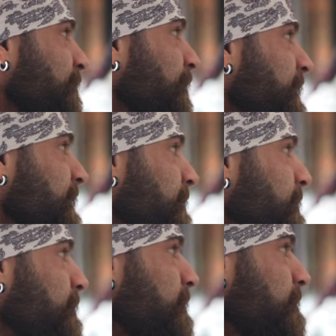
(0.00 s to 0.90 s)
Yeah, that's
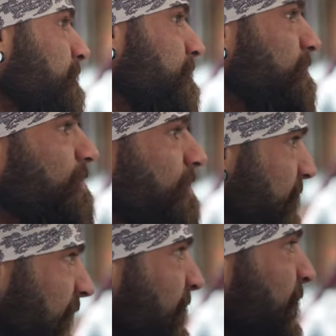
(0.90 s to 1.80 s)
great. Yeah.
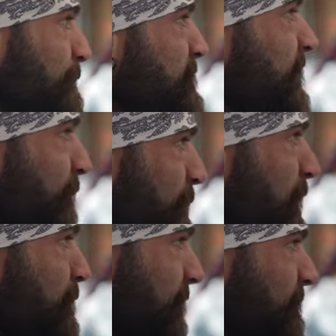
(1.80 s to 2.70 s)
99% of the people.